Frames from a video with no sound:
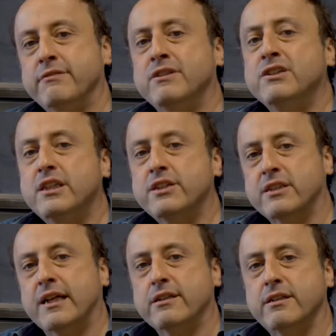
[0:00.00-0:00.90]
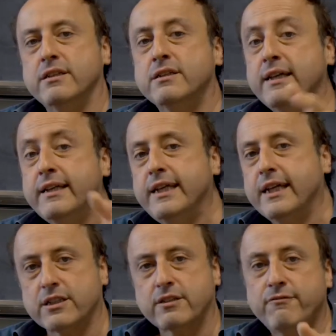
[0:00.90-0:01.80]
disease started 10
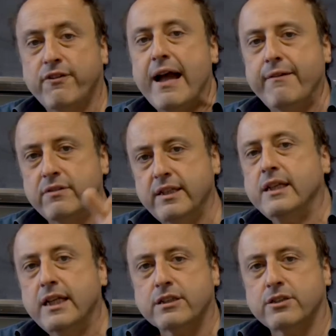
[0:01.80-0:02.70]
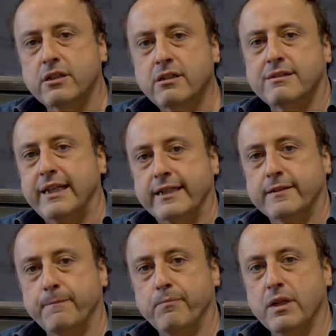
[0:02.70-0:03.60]
years earlier.
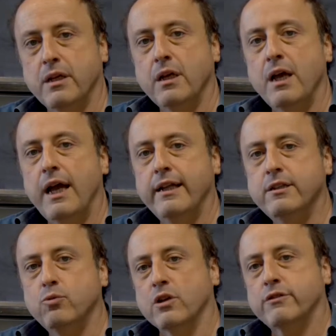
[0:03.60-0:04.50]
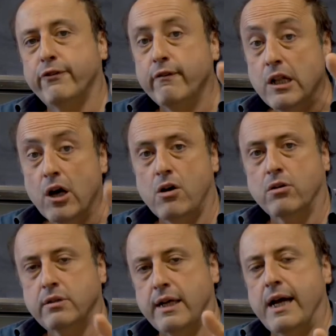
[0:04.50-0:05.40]
And it was for a
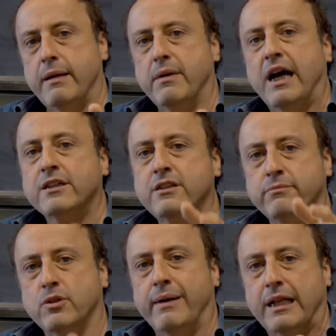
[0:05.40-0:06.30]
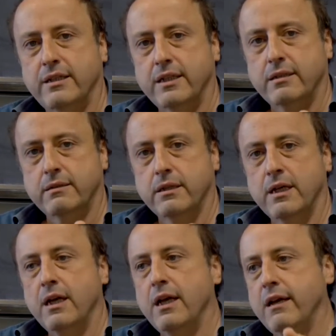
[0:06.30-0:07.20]
long time asymptomatic.
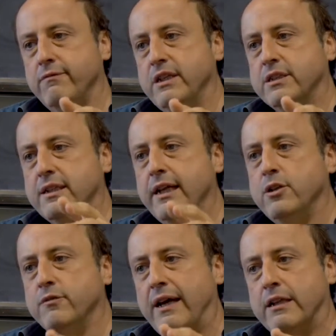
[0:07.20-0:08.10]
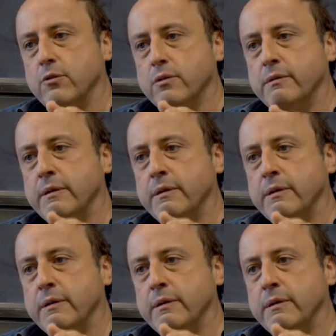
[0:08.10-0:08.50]
And this tells you that